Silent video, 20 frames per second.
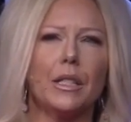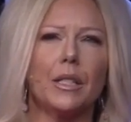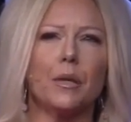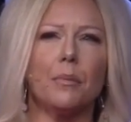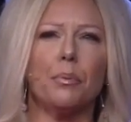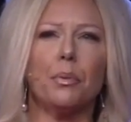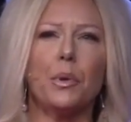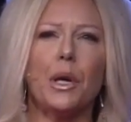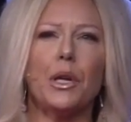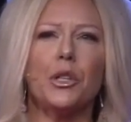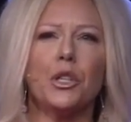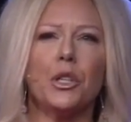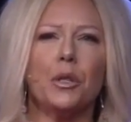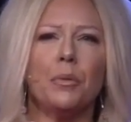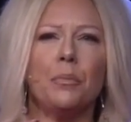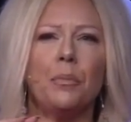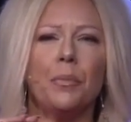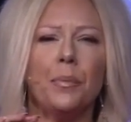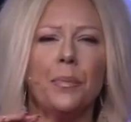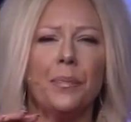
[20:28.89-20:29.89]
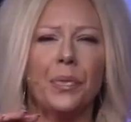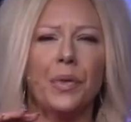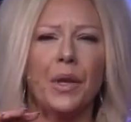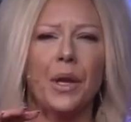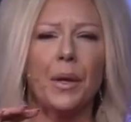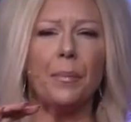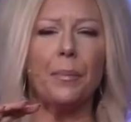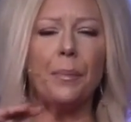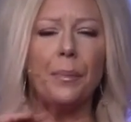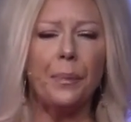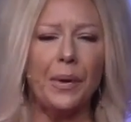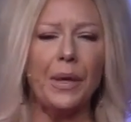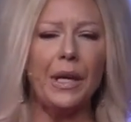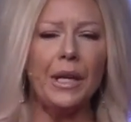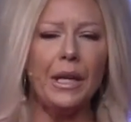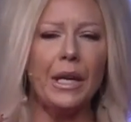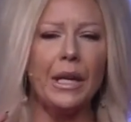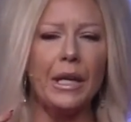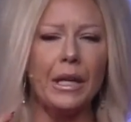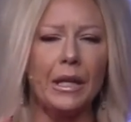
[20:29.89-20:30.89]
Suppression
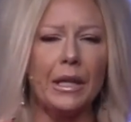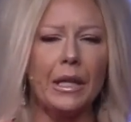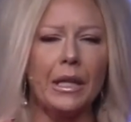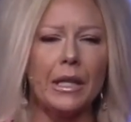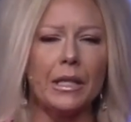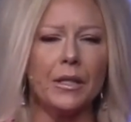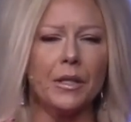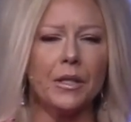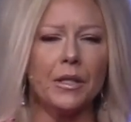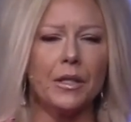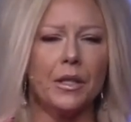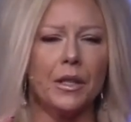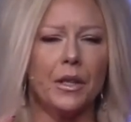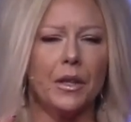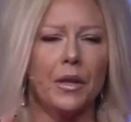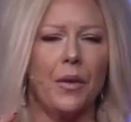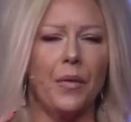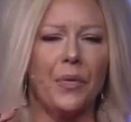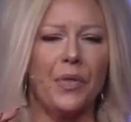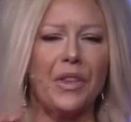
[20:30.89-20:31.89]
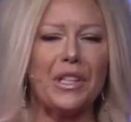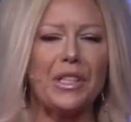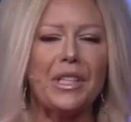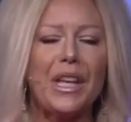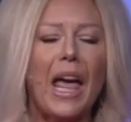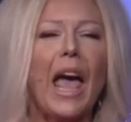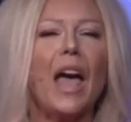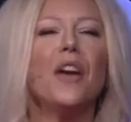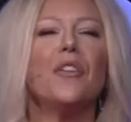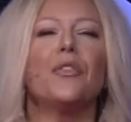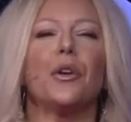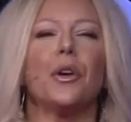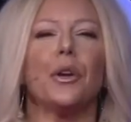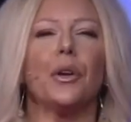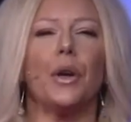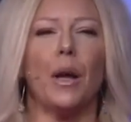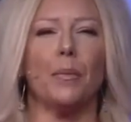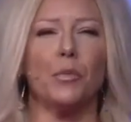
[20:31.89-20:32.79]
being this effort.